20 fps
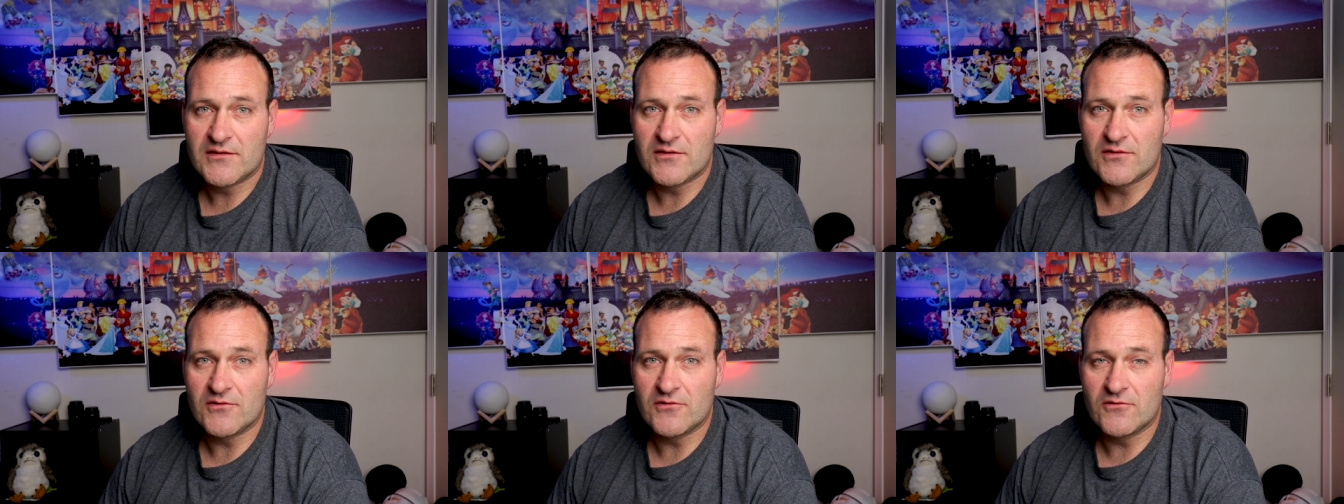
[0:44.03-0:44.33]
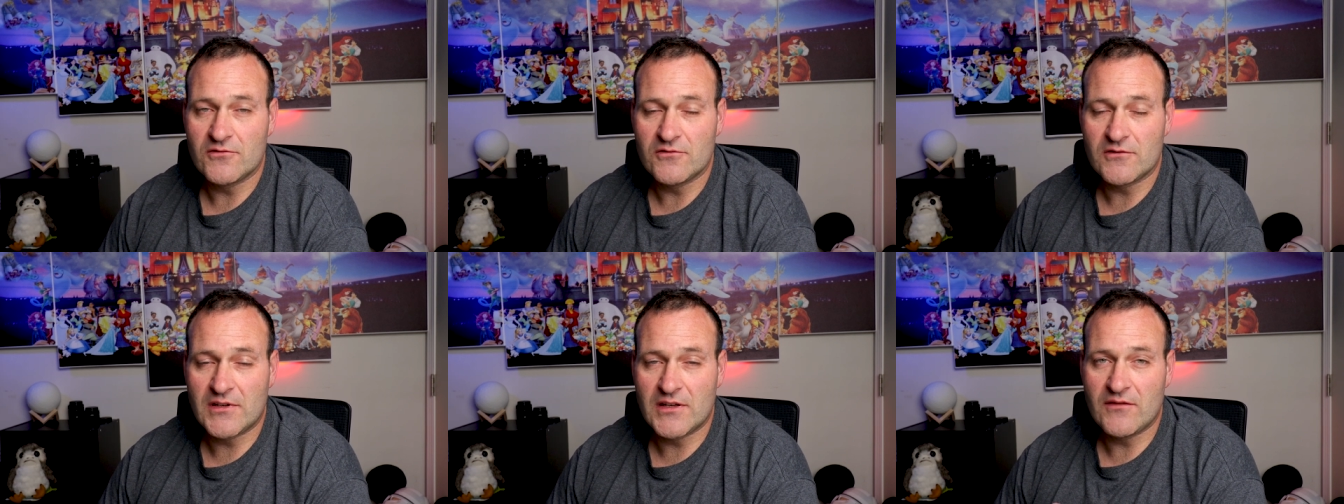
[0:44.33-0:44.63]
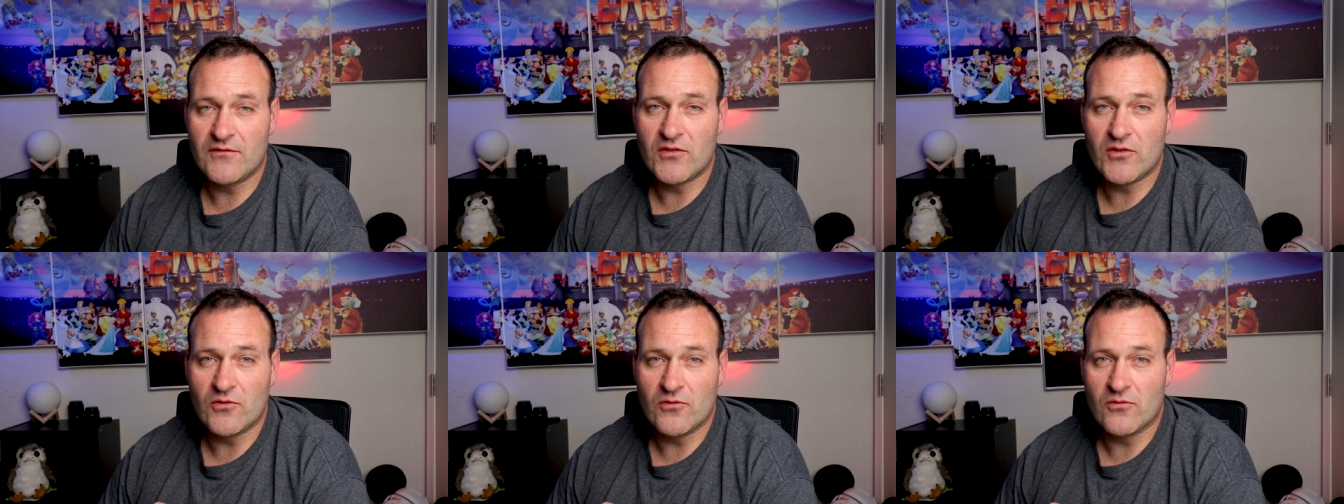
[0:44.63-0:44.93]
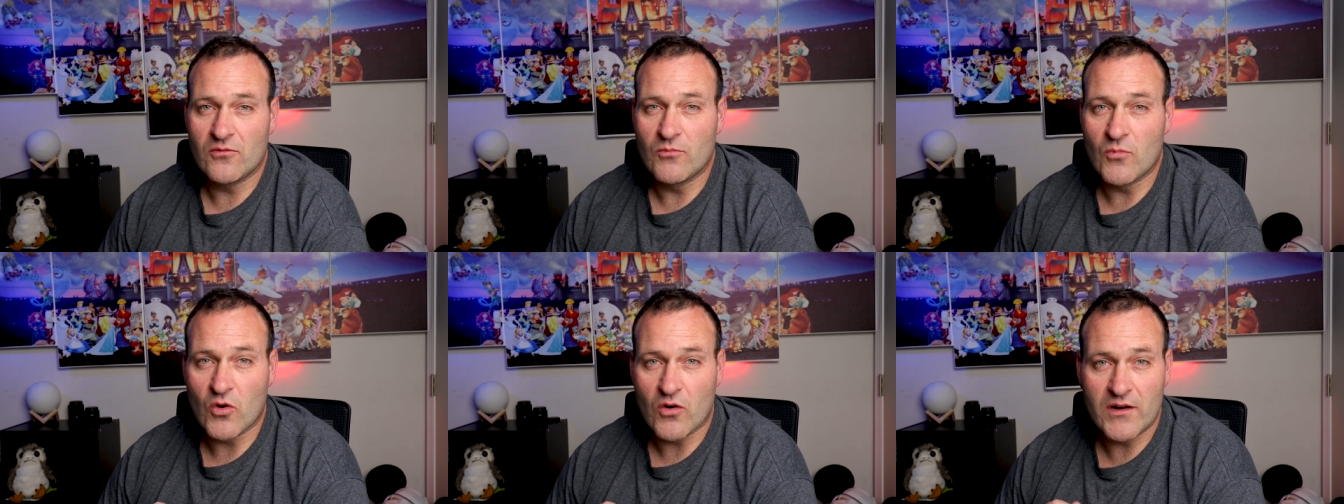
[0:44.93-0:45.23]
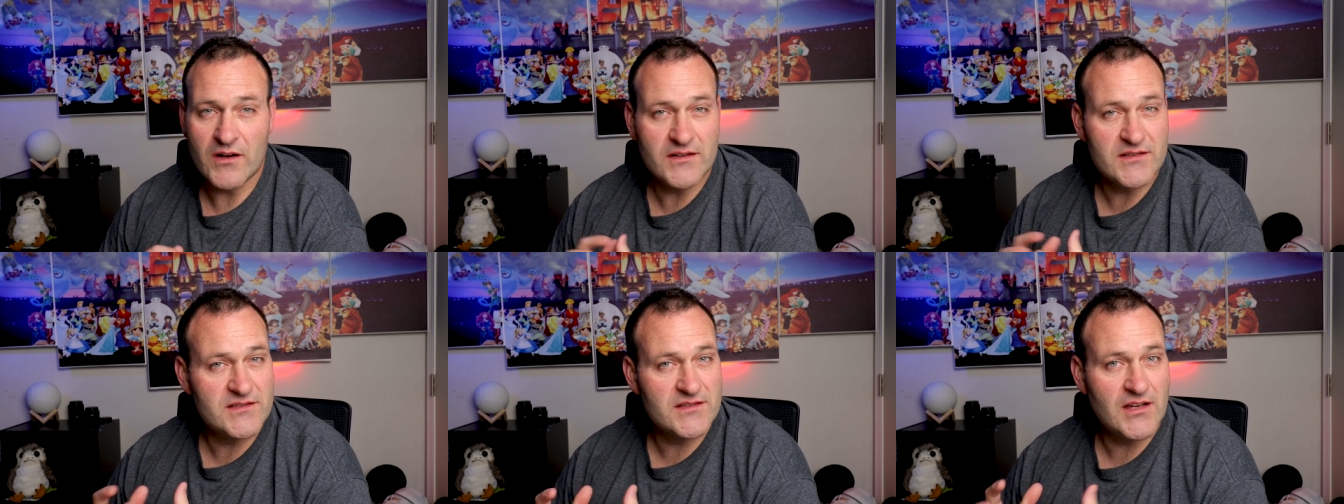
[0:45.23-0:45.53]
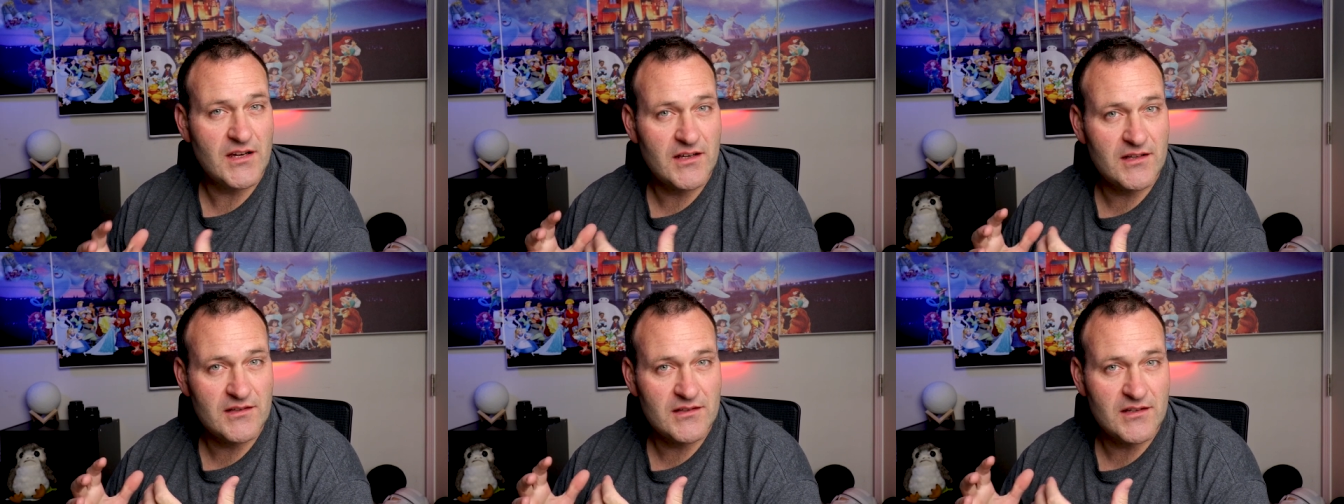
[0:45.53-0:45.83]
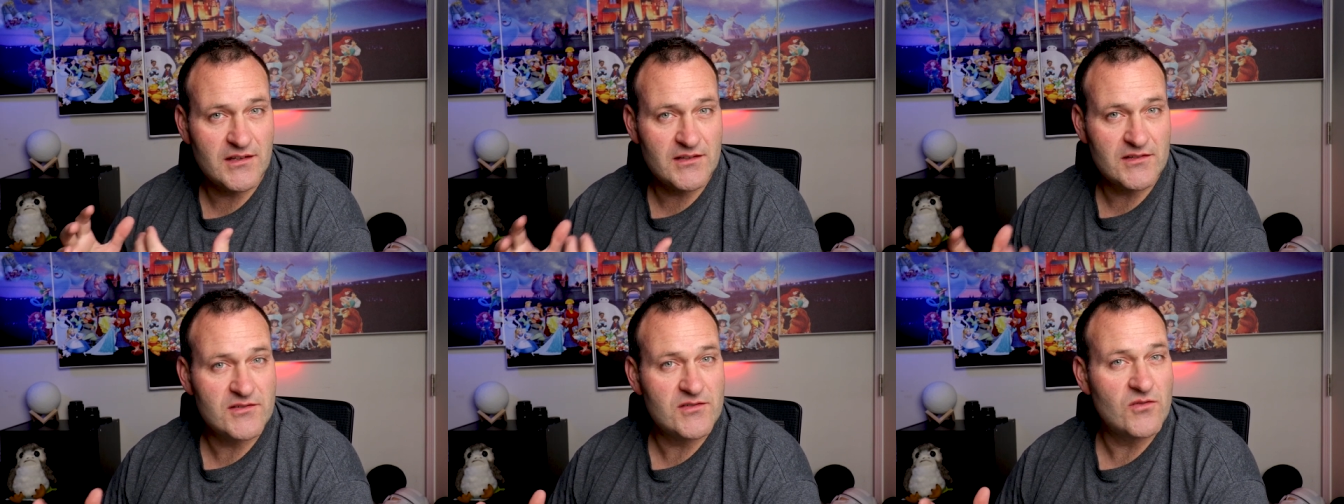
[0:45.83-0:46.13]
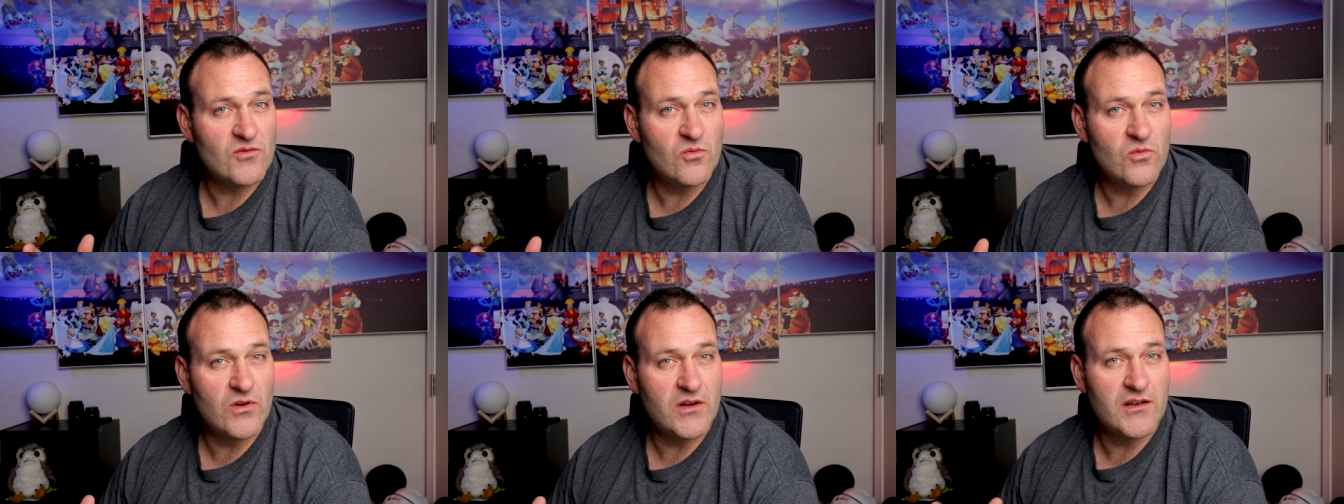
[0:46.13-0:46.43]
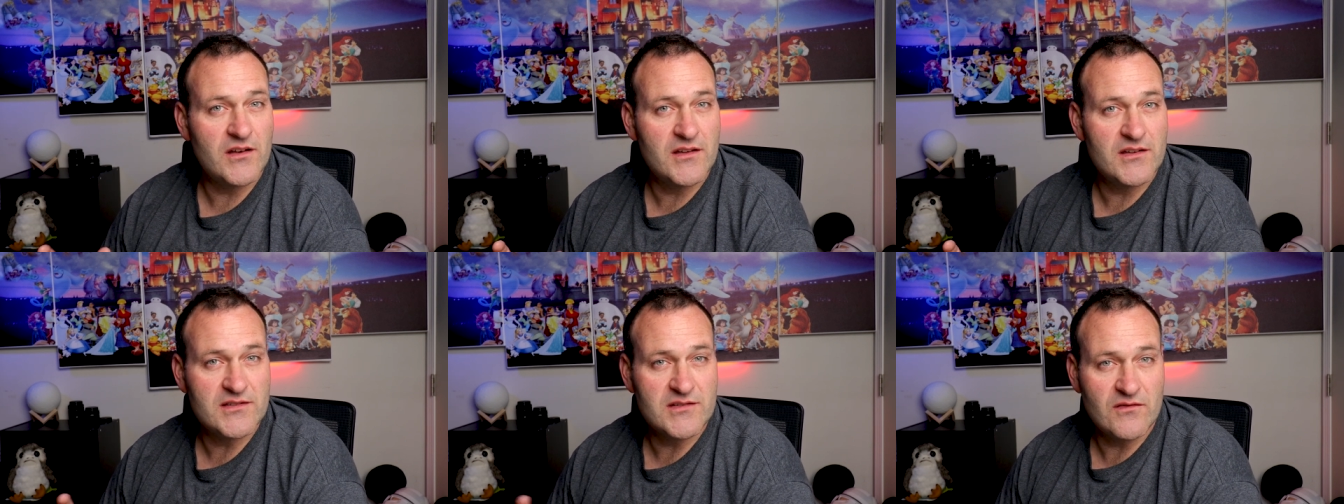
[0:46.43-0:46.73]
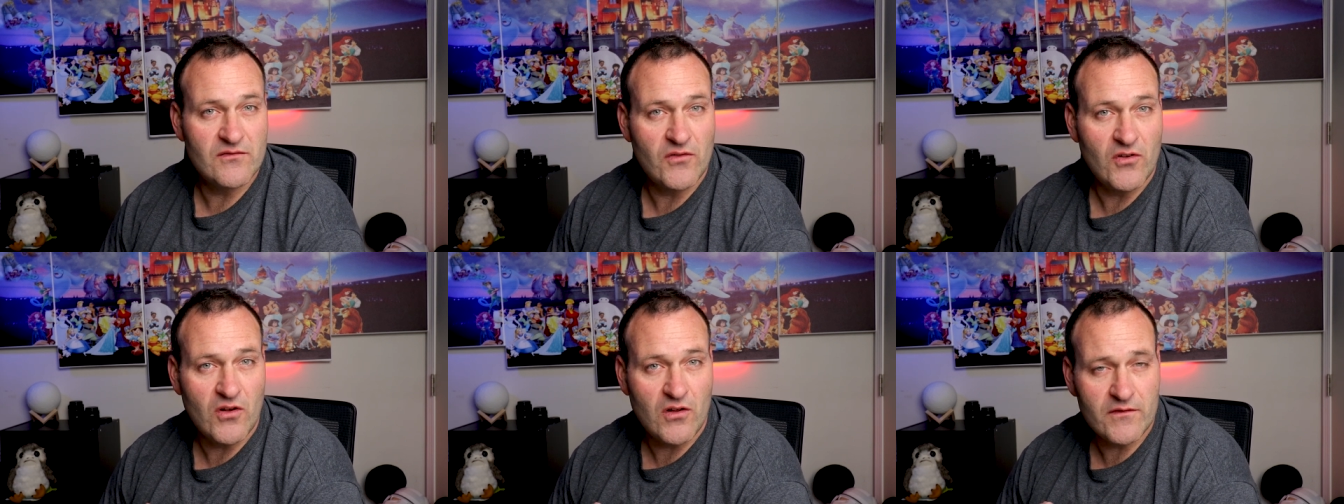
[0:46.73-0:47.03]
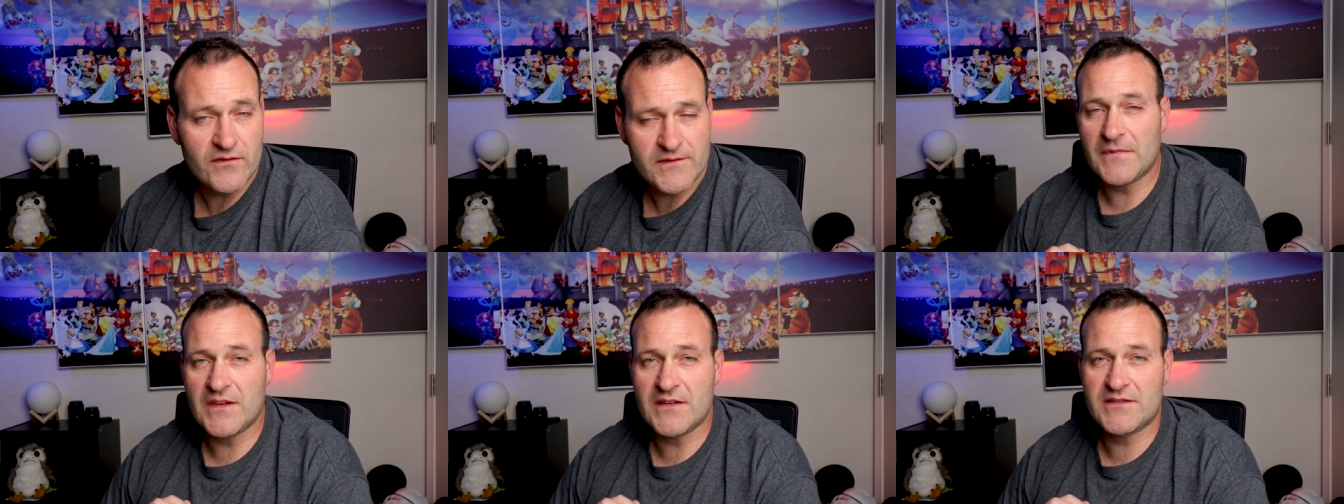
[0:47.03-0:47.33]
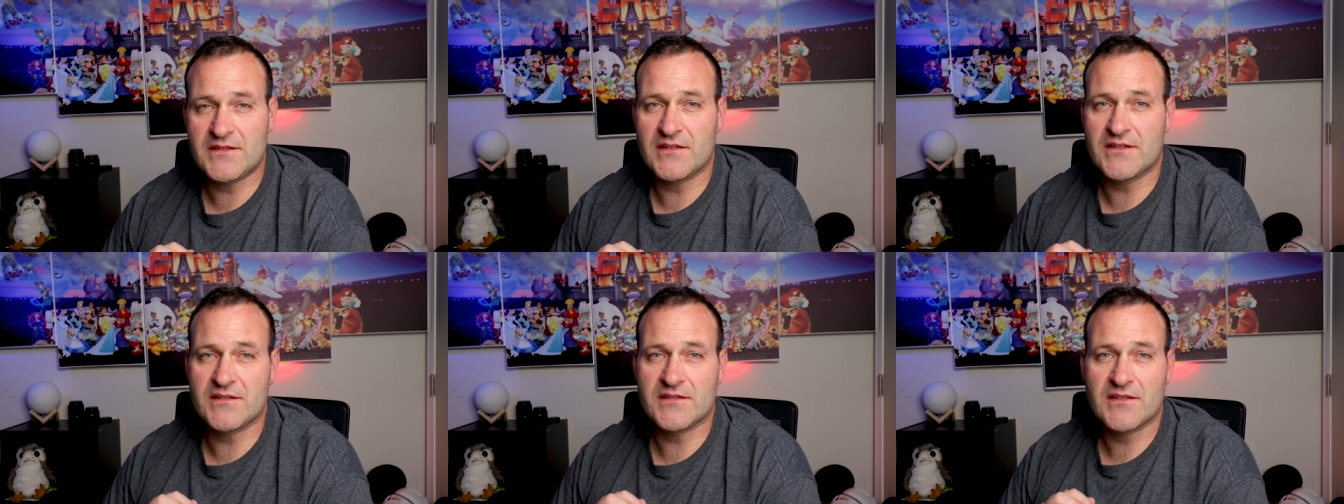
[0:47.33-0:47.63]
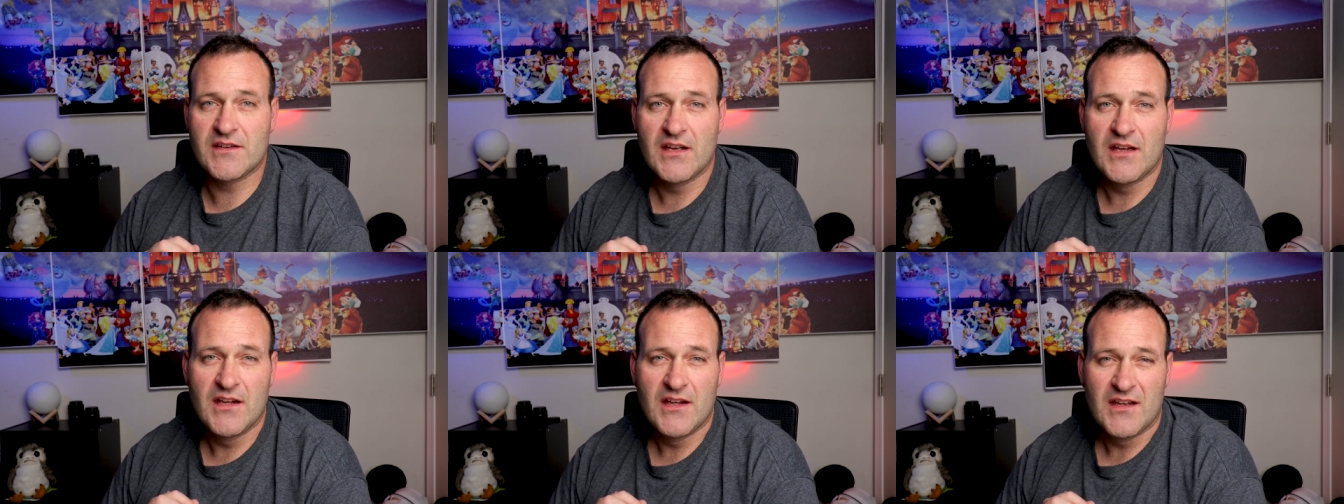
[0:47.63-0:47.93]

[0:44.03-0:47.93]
to give you more insight into what is involved this is